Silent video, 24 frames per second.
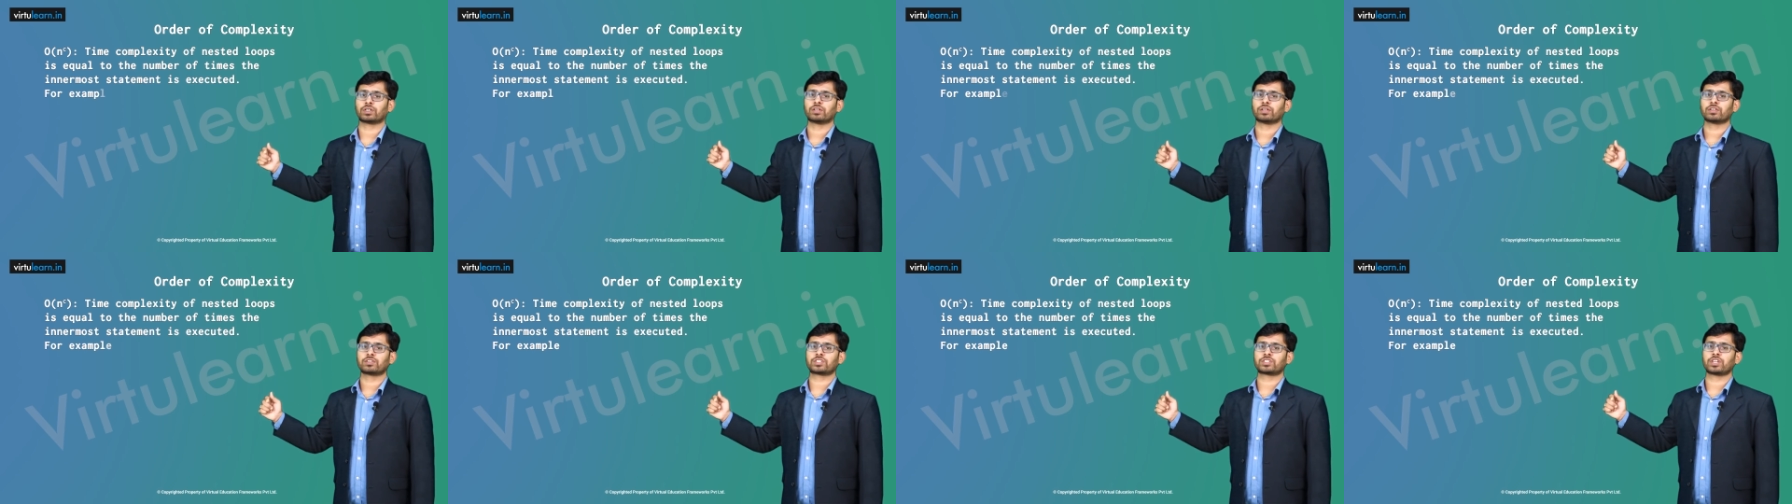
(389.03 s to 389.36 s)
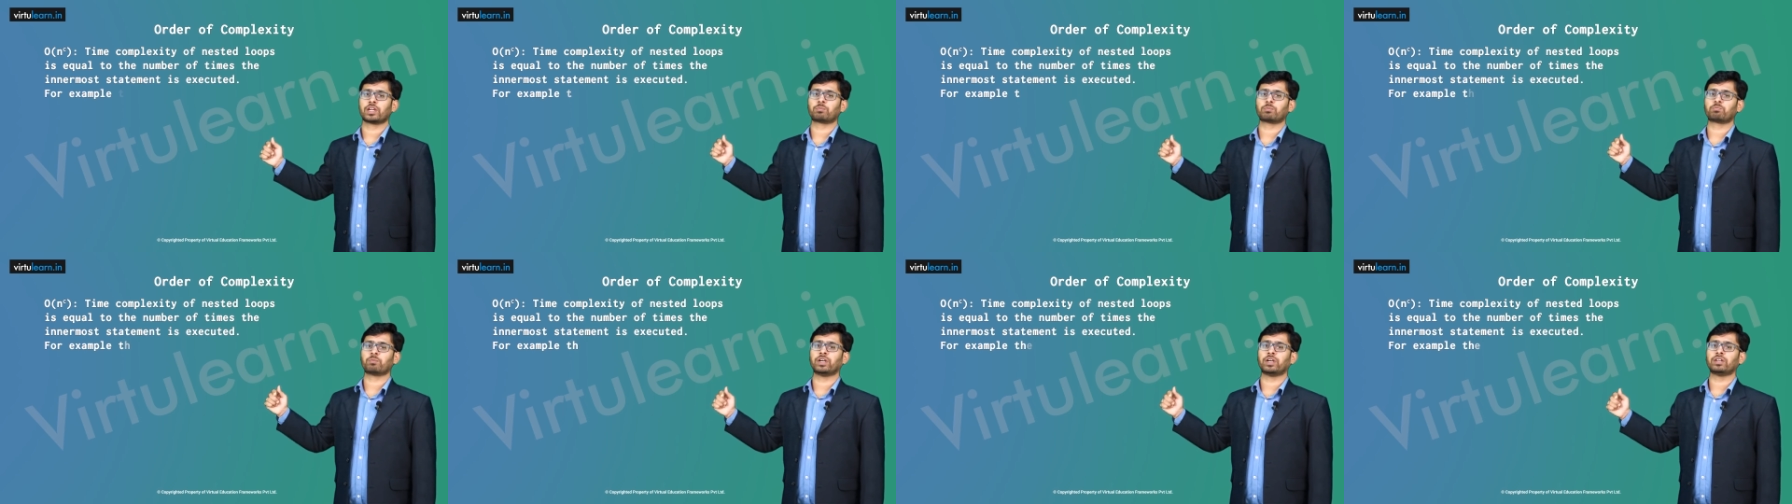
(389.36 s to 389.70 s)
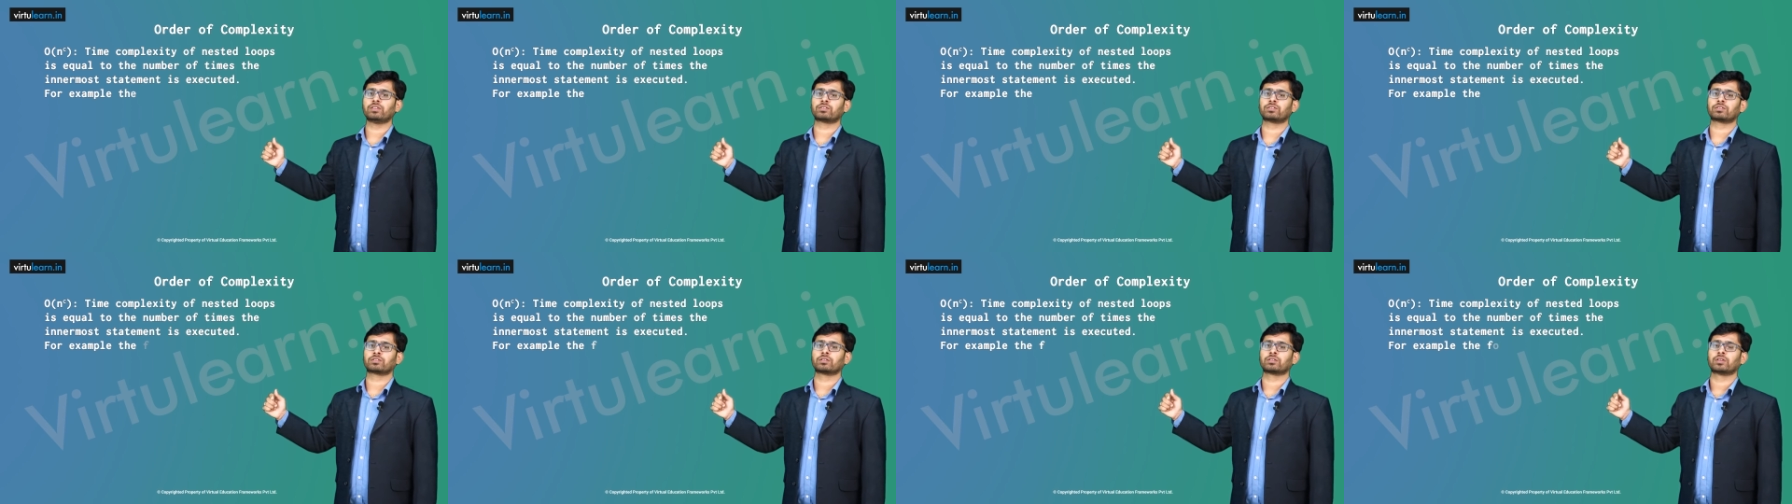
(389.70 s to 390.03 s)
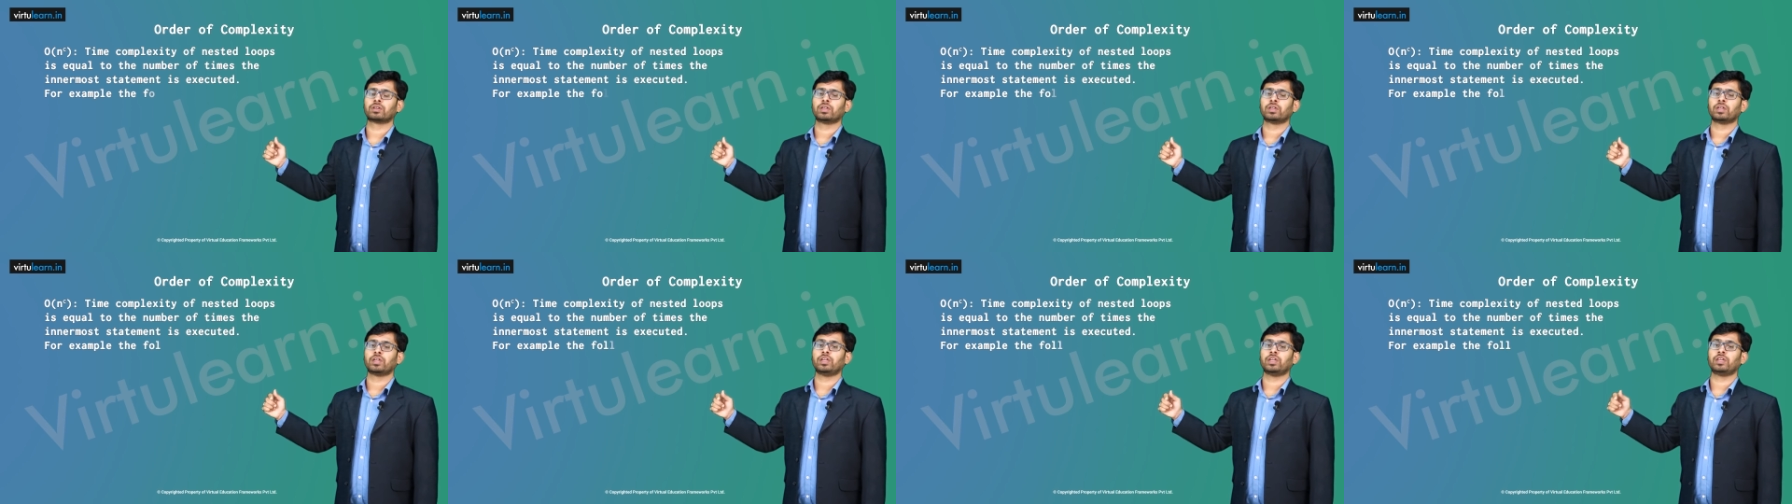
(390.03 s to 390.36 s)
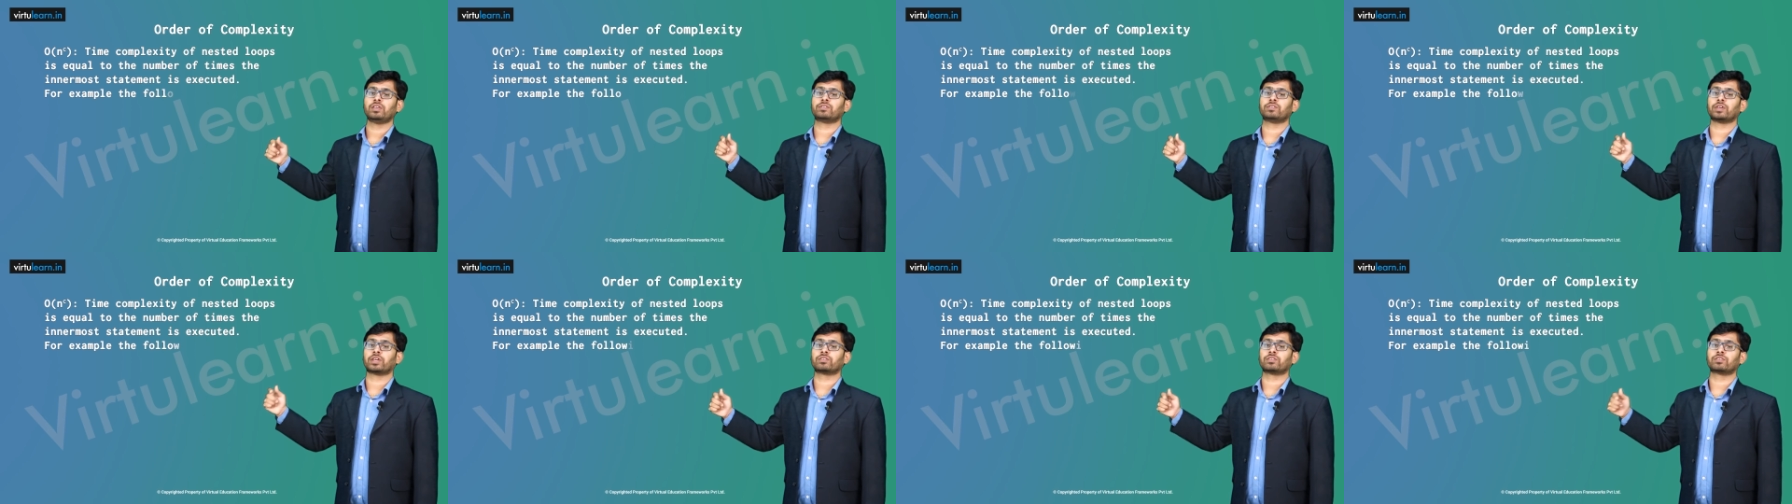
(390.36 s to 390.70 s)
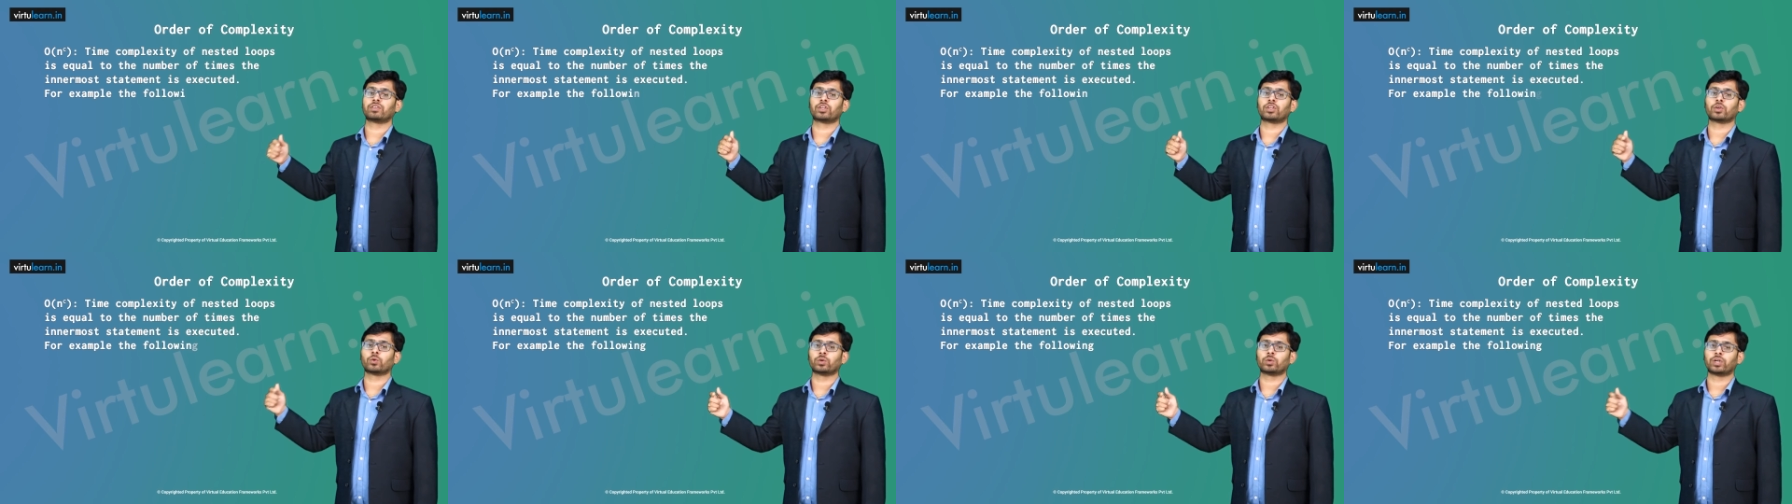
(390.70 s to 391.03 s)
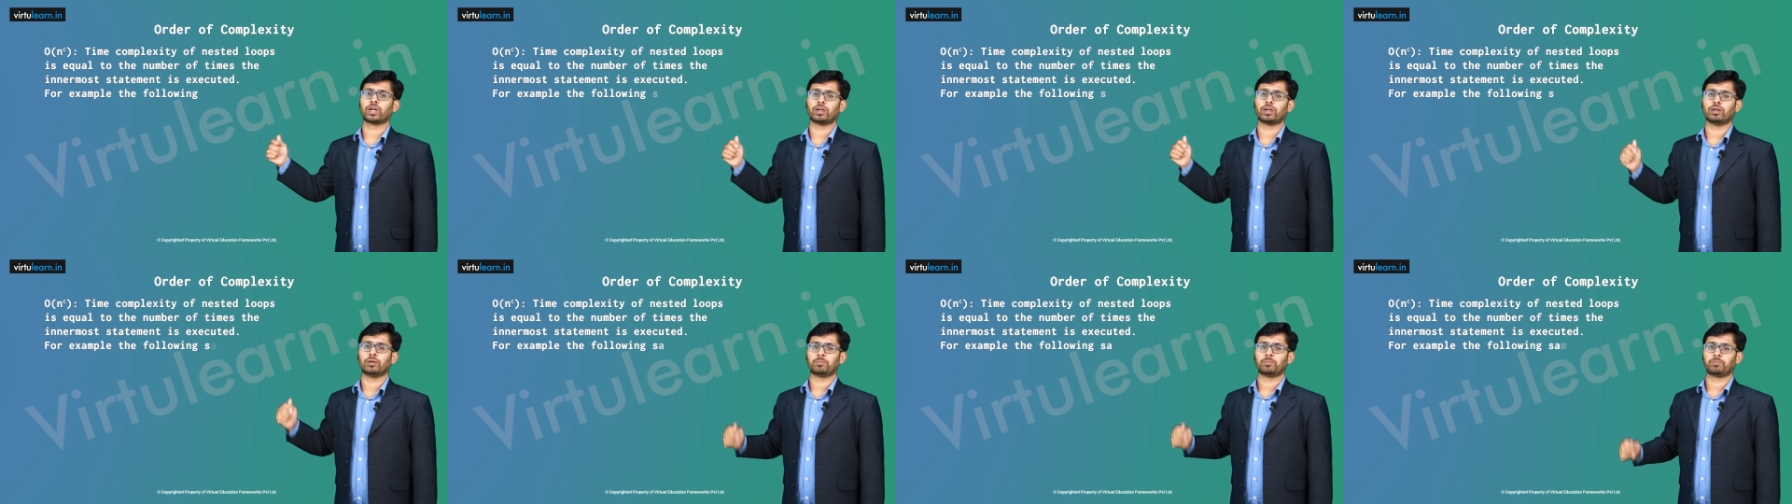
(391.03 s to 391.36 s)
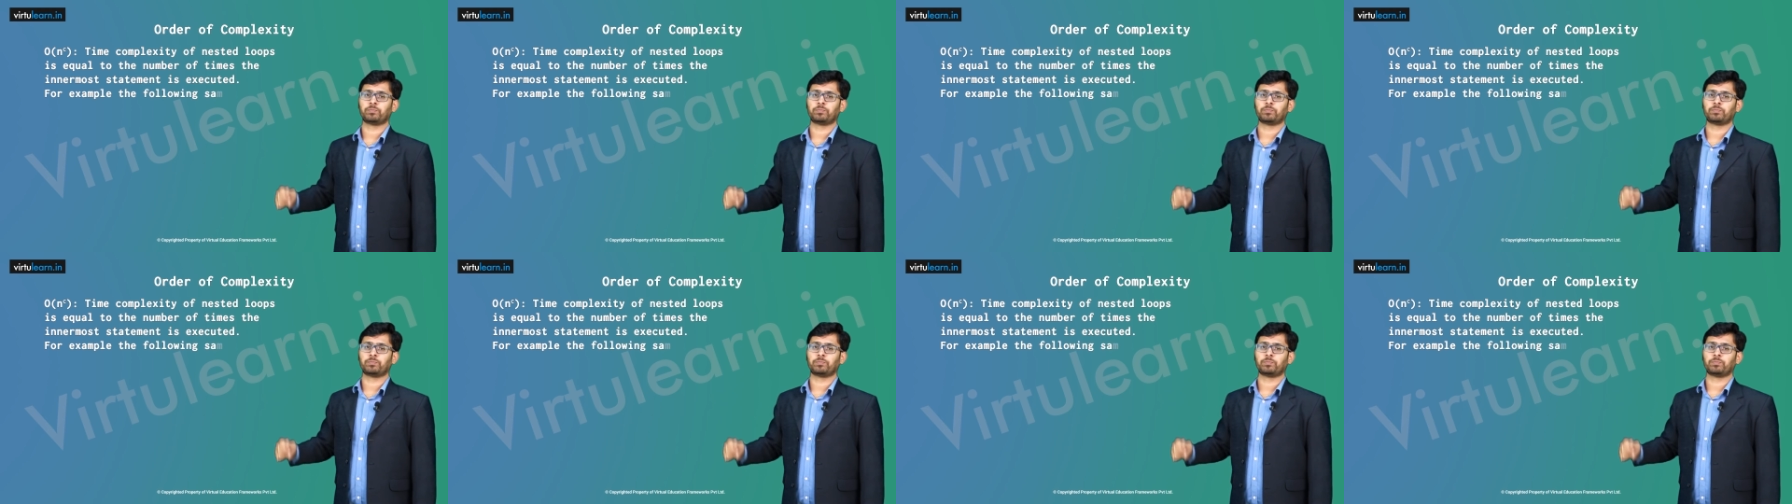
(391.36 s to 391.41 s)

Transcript: statements is executed.